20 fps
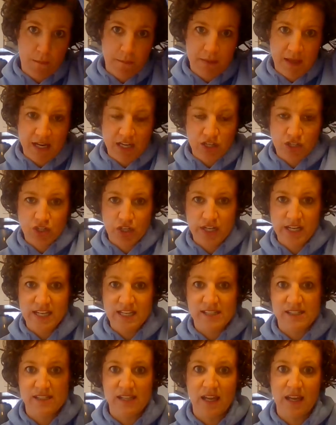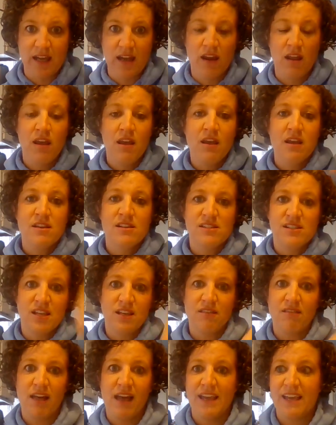many trees that
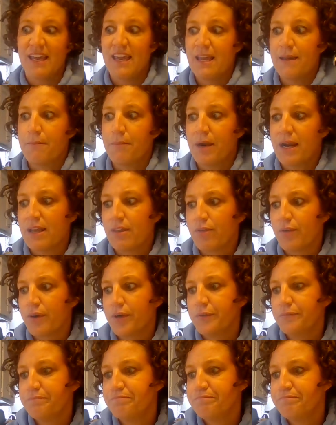sunlight can't break through.